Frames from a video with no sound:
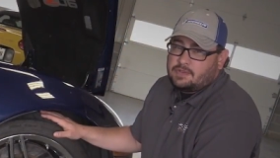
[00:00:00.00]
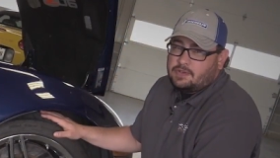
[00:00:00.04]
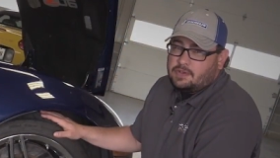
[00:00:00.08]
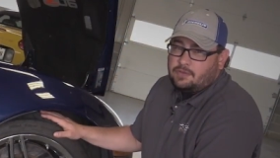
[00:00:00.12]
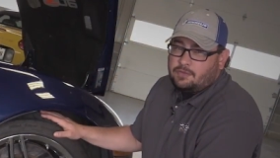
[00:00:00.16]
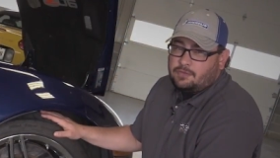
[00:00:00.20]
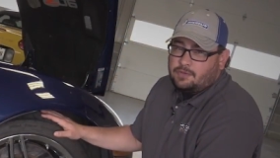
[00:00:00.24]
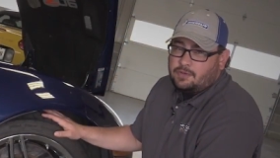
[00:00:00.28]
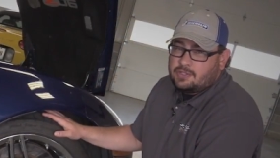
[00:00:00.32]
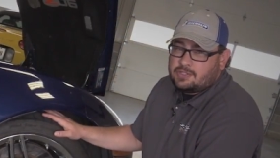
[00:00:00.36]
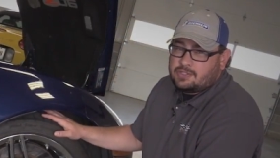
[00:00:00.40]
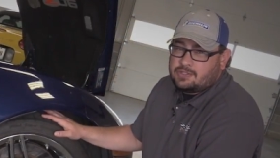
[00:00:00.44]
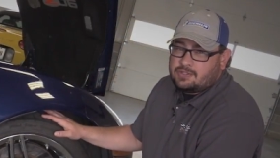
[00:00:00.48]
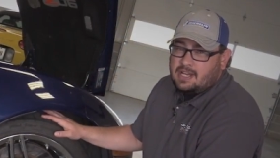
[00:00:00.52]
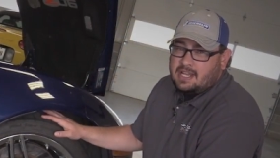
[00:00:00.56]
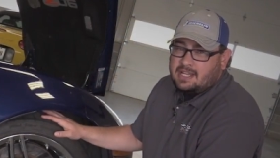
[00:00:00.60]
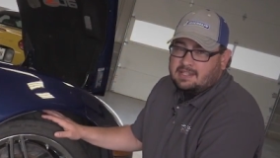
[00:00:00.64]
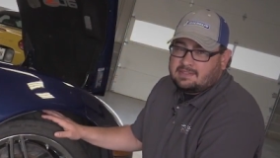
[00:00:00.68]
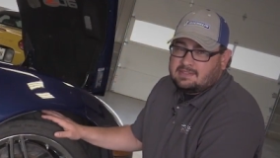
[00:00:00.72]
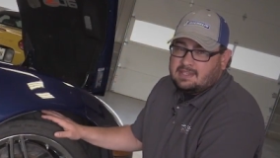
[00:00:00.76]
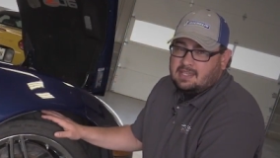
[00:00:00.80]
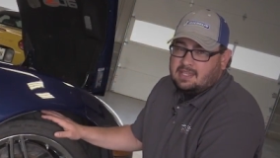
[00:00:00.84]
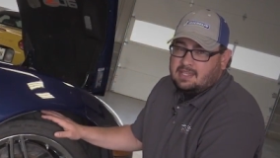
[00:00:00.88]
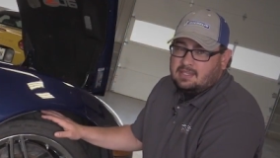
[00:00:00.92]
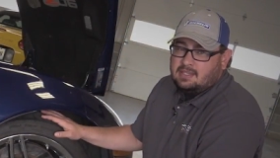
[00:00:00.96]
for your first
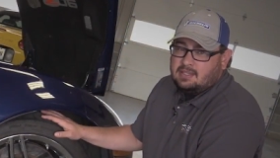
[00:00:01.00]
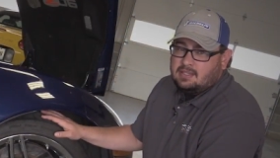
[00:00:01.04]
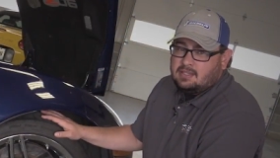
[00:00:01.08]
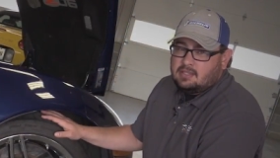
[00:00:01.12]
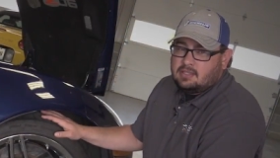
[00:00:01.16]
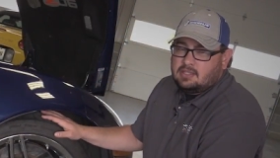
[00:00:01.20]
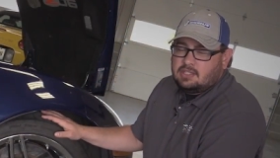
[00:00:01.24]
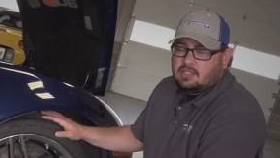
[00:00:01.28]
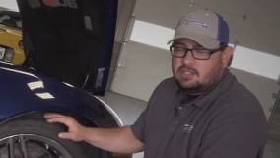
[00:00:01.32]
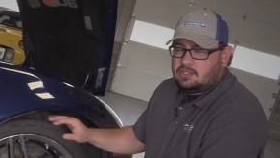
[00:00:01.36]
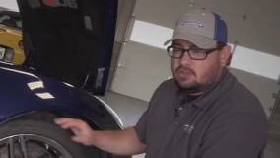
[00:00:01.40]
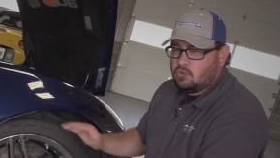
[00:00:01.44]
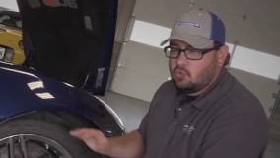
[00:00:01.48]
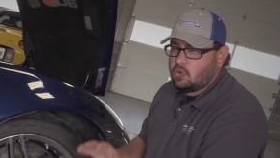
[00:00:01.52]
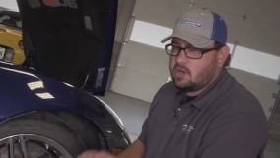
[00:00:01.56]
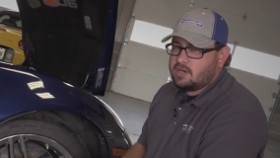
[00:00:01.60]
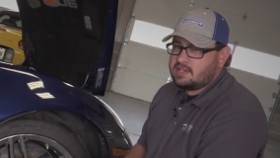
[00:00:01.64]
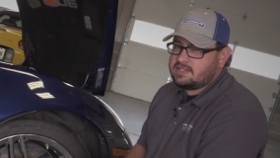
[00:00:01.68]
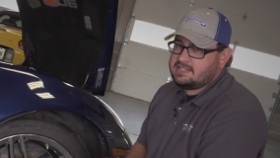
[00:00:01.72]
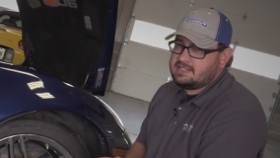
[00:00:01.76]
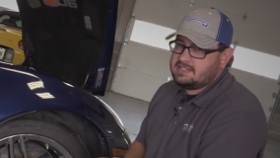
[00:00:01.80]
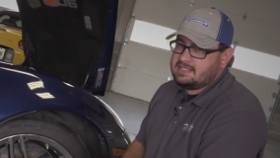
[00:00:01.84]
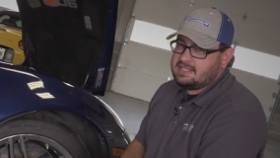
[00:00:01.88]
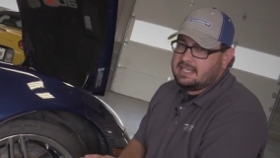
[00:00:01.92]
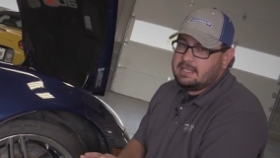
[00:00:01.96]
track day, you want
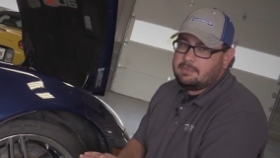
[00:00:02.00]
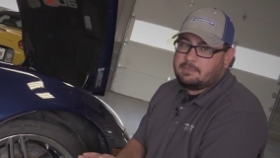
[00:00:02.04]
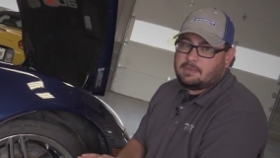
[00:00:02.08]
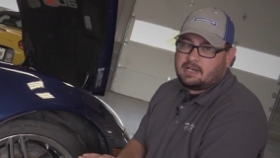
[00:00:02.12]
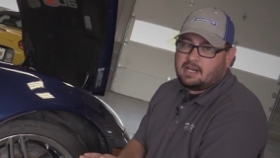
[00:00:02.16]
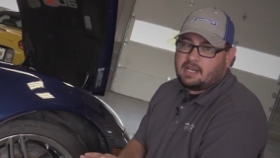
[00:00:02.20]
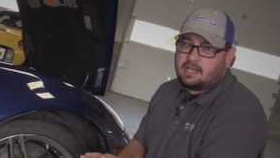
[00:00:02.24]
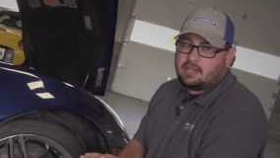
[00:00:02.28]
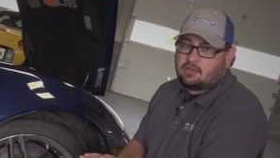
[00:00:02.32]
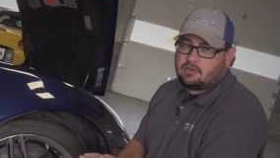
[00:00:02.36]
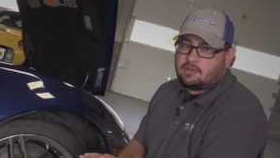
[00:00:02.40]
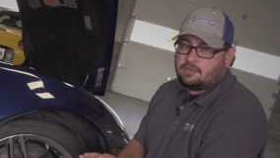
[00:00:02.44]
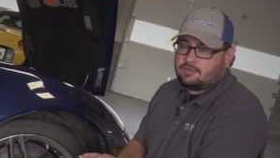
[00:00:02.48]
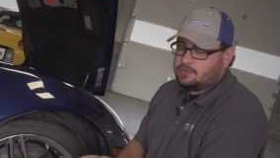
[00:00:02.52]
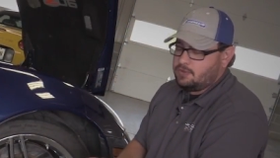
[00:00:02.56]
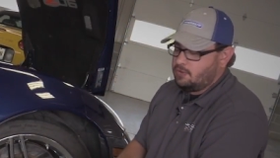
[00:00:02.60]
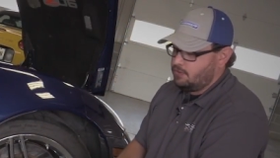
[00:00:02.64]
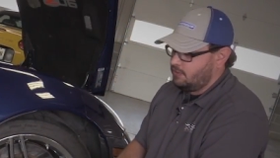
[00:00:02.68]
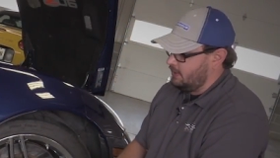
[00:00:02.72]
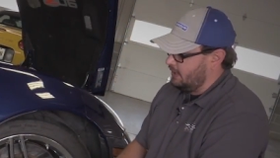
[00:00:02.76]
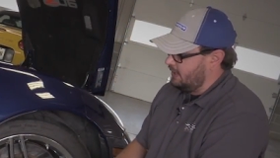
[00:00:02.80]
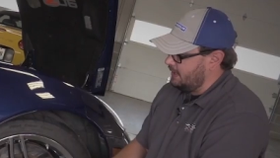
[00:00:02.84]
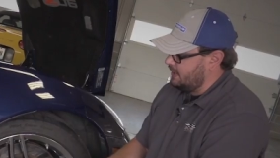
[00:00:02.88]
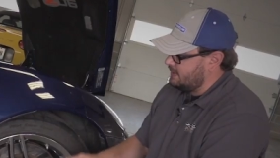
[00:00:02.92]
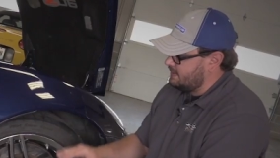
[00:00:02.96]
to keep an eye on a few
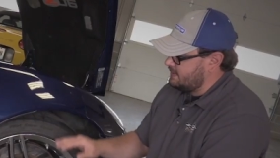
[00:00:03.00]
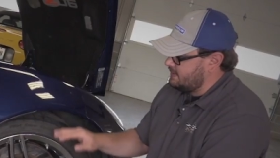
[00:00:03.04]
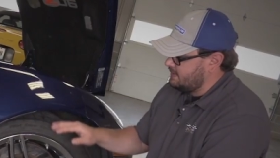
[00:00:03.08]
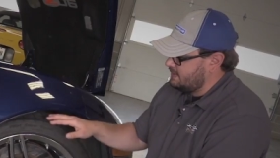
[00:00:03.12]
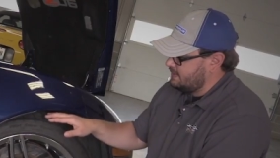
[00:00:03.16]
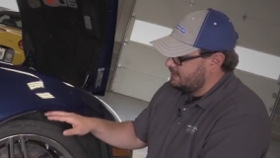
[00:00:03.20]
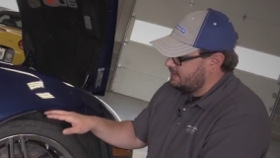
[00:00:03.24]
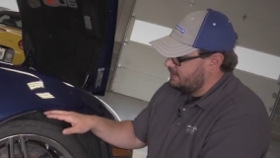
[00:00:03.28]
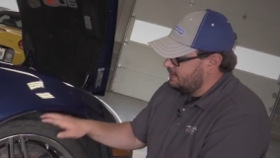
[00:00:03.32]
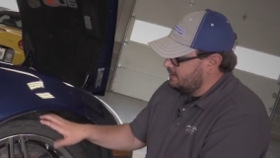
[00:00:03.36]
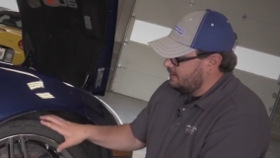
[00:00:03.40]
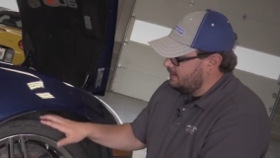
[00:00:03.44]
things.